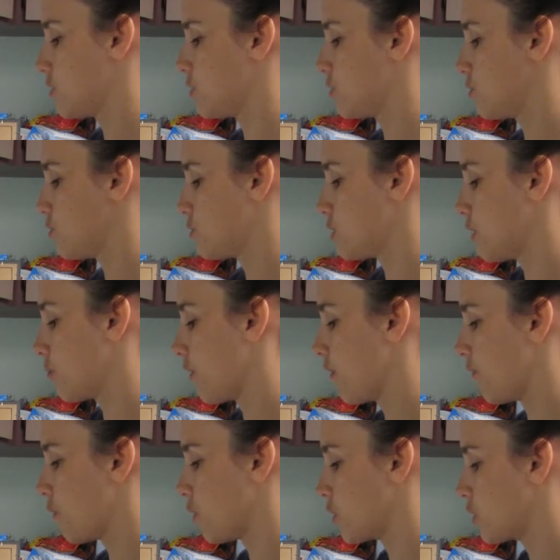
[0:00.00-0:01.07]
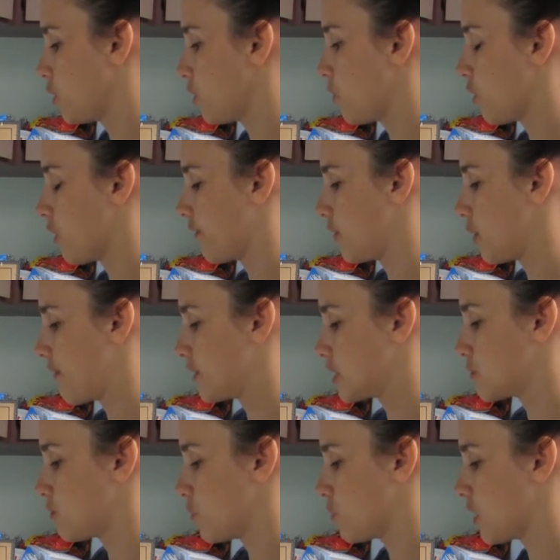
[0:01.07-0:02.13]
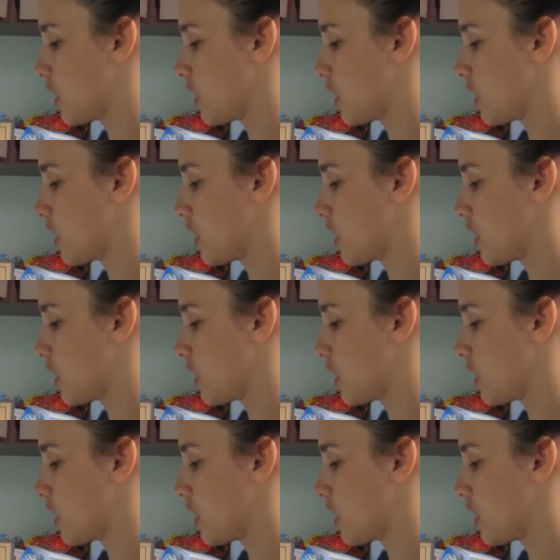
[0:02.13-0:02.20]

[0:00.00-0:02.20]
too soupy for you, or if you have a spoon